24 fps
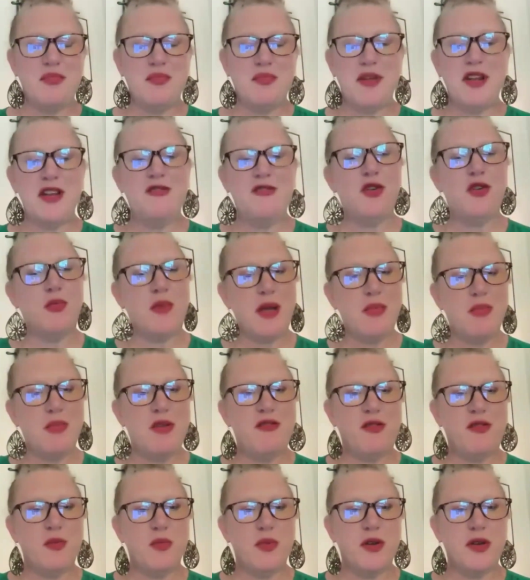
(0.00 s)
many of you might
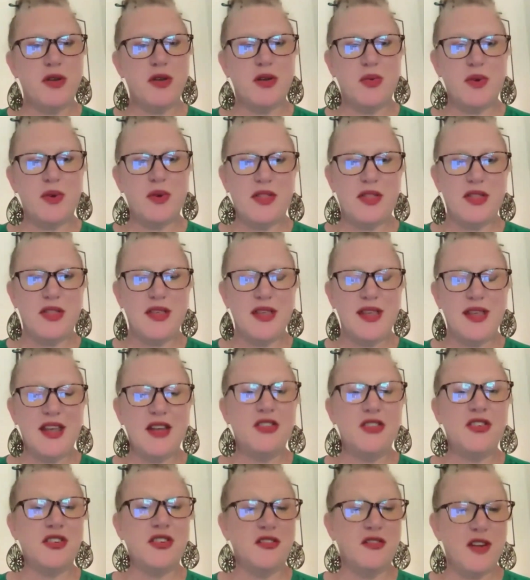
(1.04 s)
be familiar with the
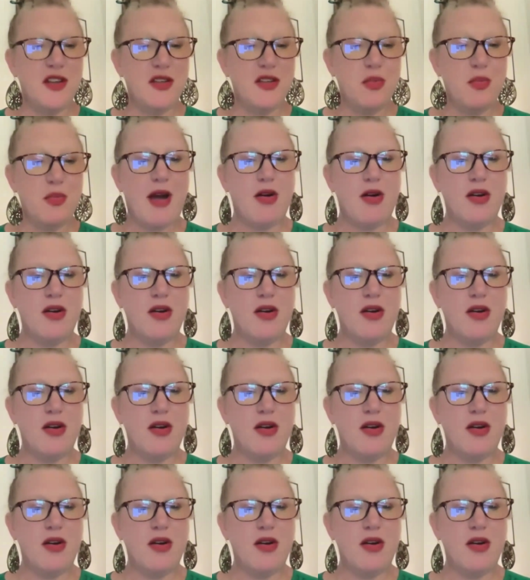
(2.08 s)
Interfaith